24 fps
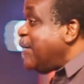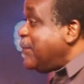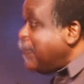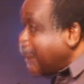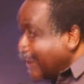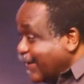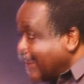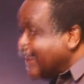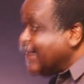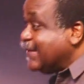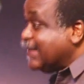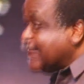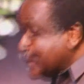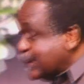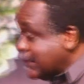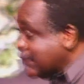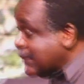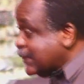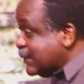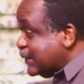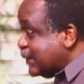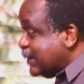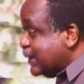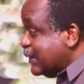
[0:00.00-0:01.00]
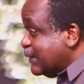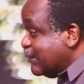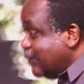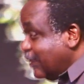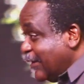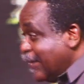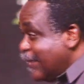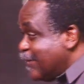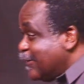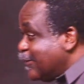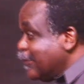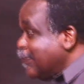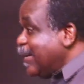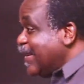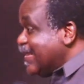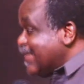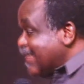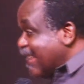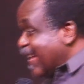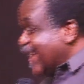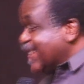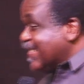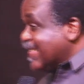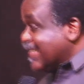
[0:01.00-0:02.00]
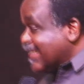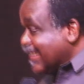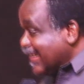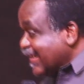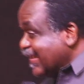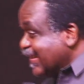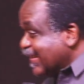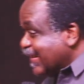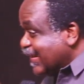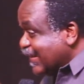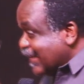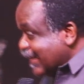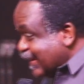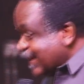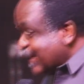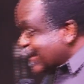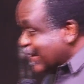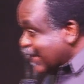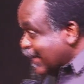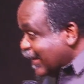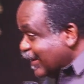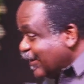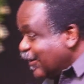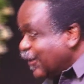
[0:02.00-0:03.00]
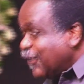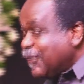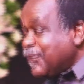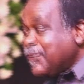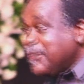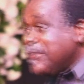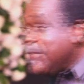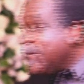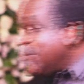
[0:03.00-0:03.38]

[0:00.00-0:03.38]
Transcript: a parent. Very soon, my son, you're going to be